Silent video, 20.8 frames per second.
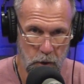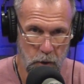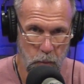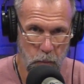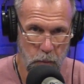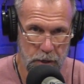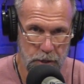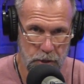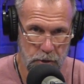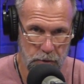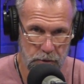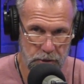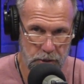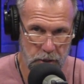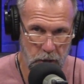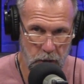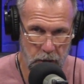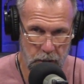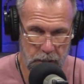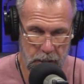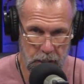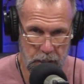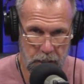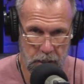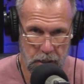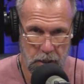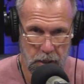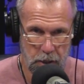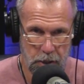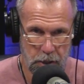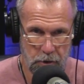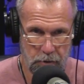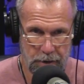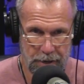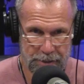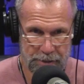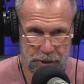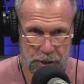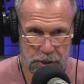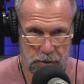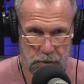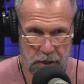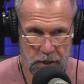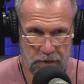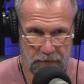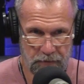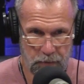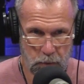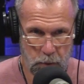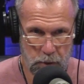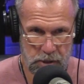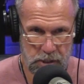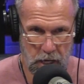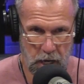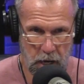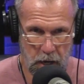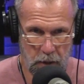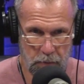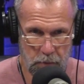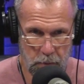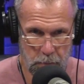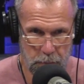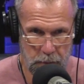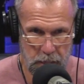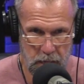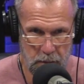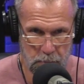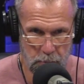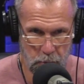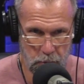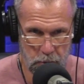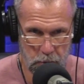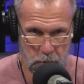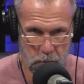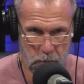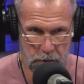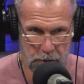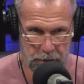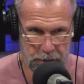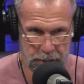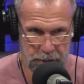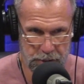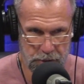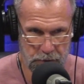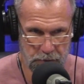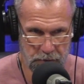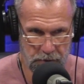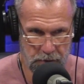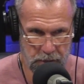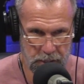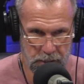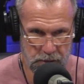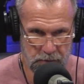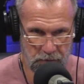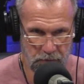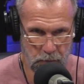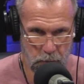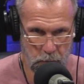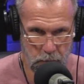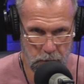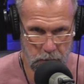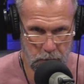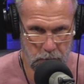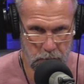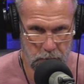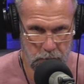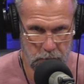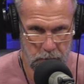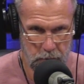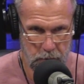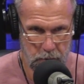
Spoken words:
When you're talking, you're actually trying to force other people to organize your thoughts for you.